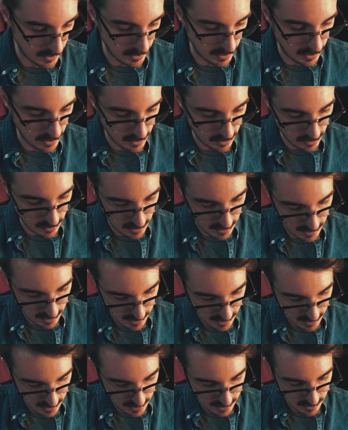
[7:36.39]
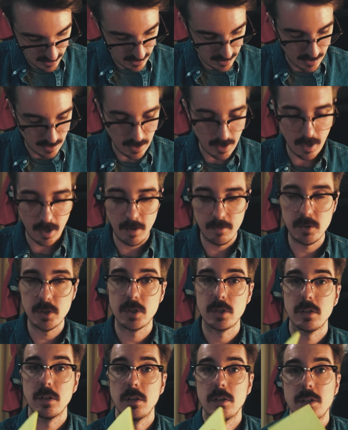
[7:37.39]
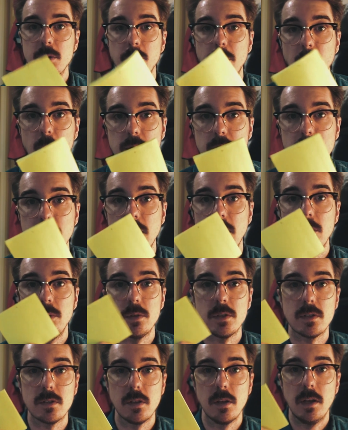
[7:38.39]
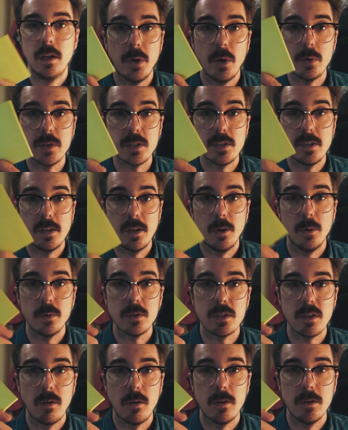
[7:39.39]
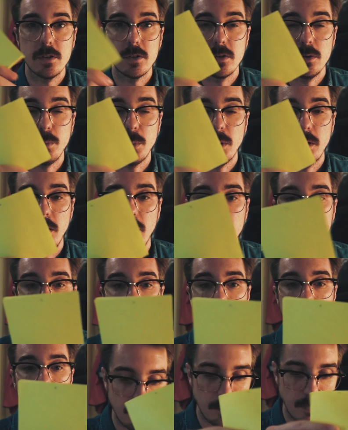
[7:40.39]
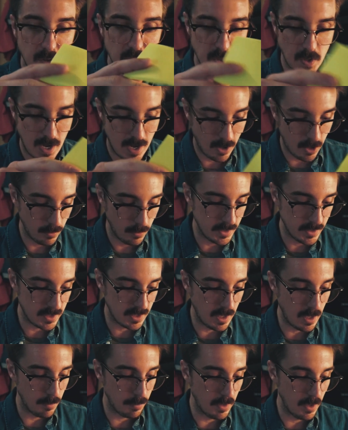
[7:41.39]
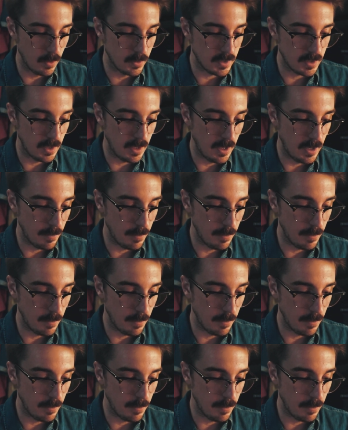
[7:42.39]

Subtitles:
here I have just some post-it notes. Post-it notes are super helpful, so I always keep those in here.